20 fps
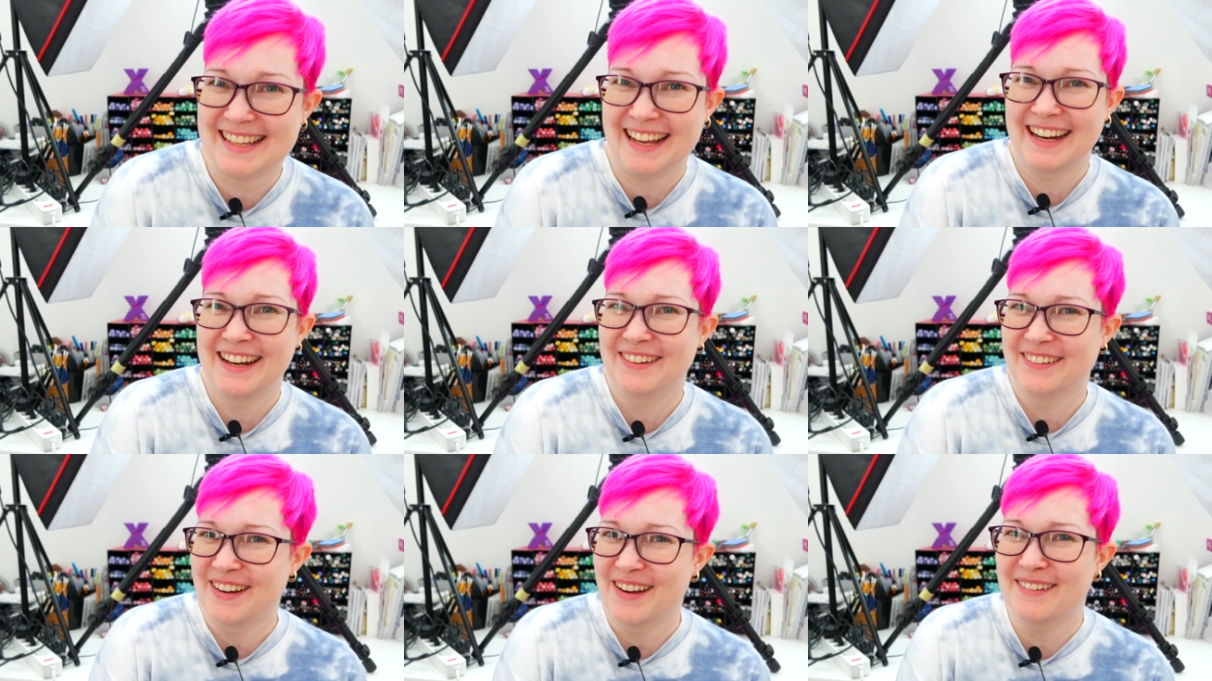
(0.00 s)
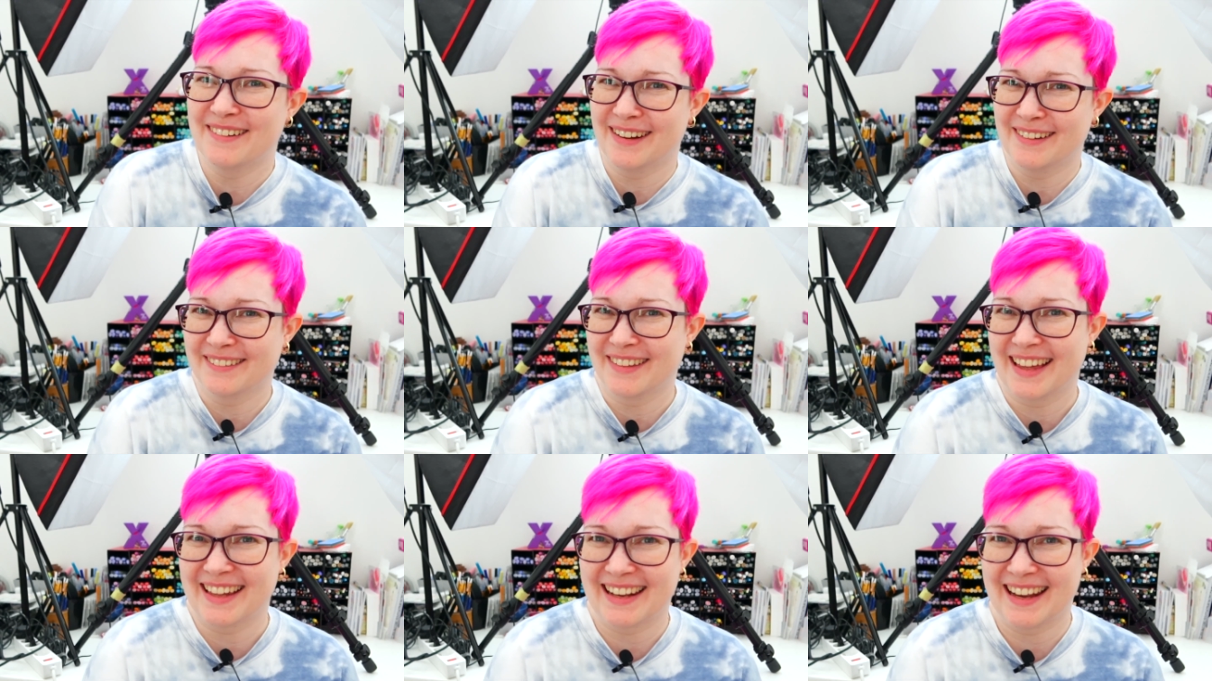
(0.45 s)
I don't know
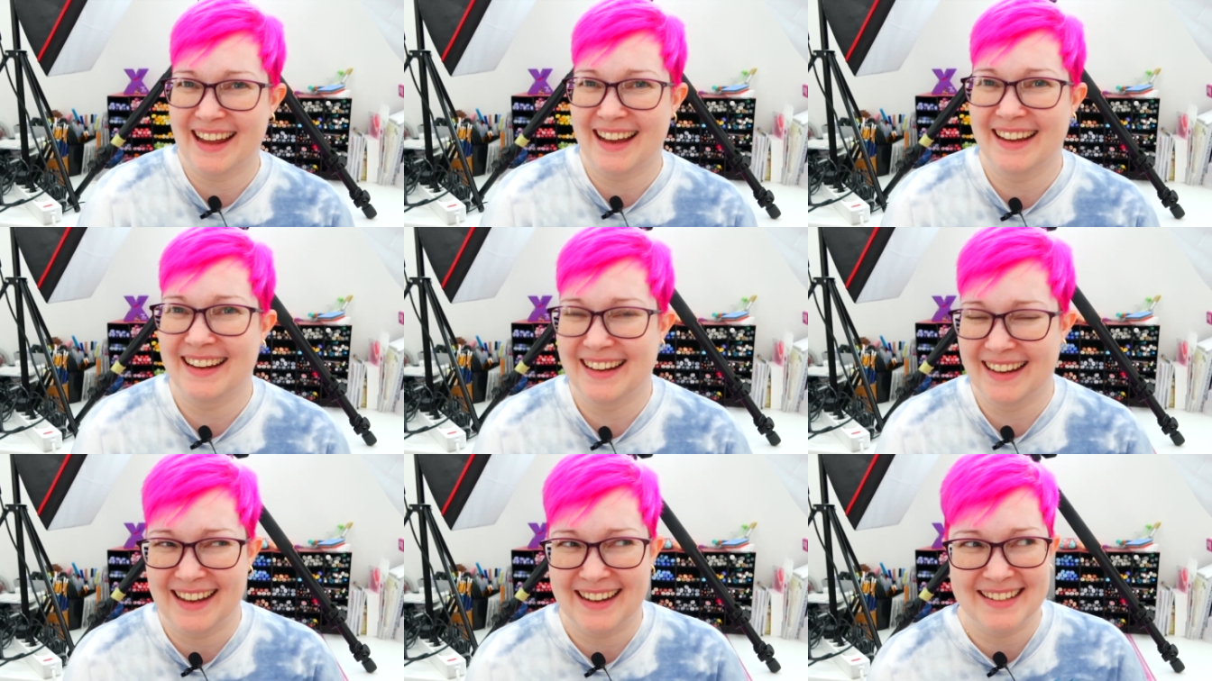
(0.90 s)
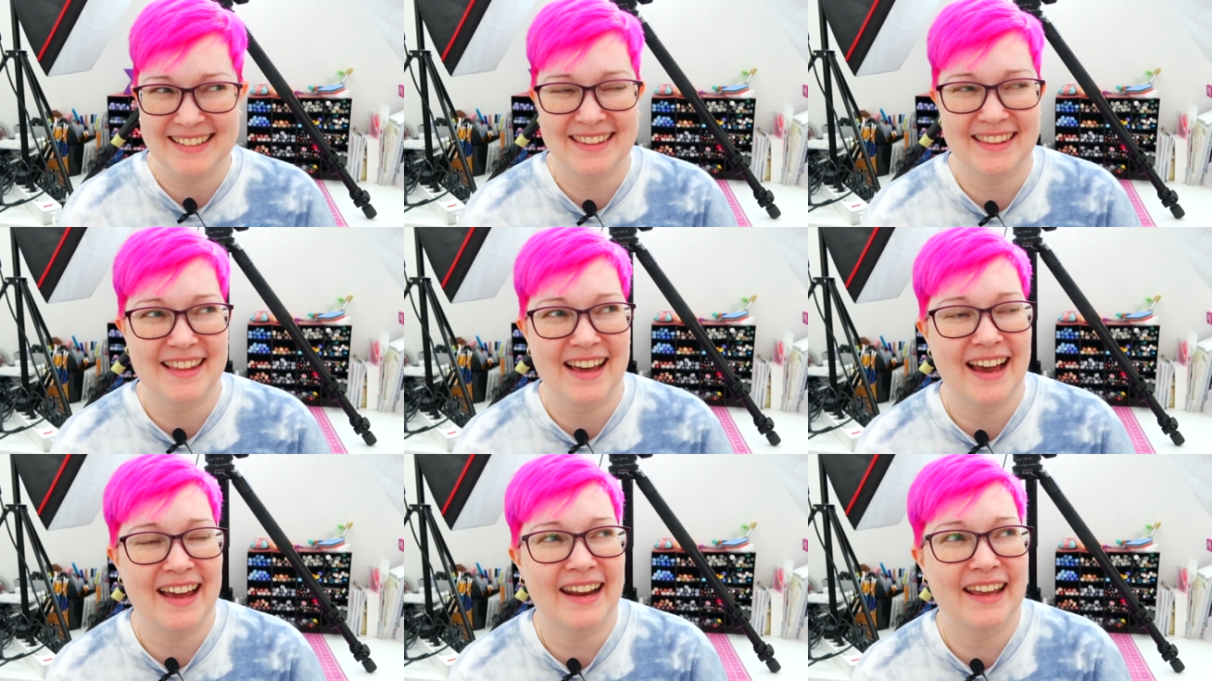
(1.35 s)
how that light
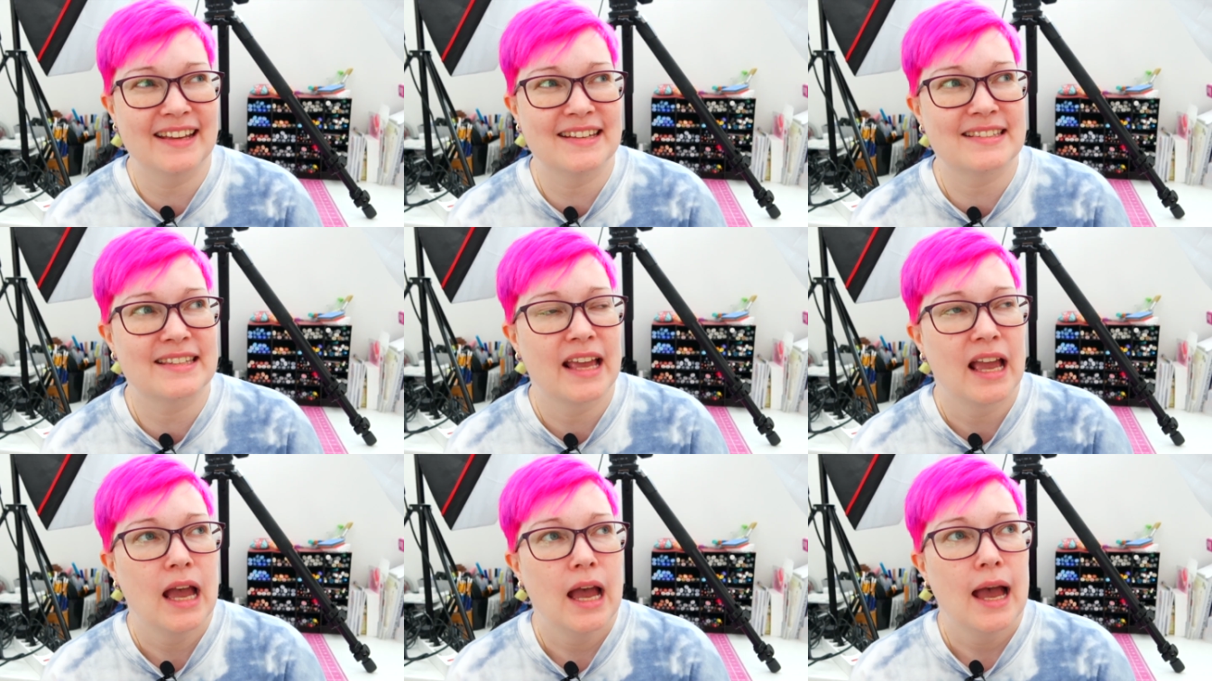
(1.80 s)
that is,